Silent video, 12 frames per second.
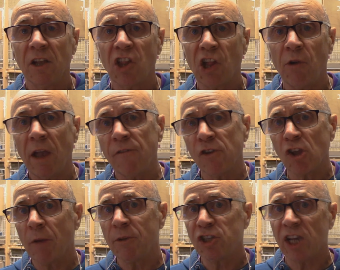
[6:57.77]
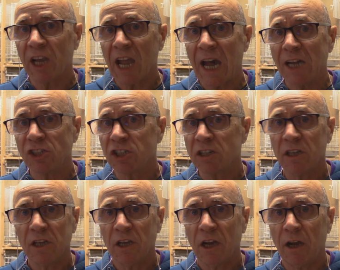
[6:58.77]
So every time a chick hatched,
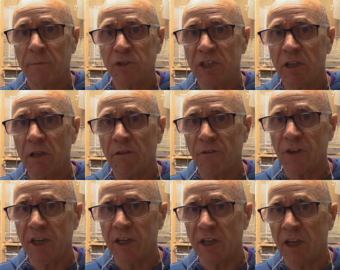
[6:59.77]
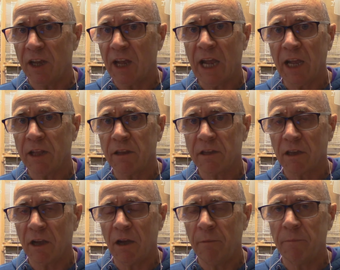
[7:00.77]
she didn't feed it, and
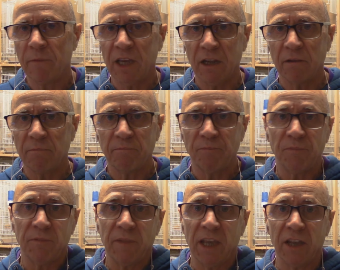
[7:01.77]
it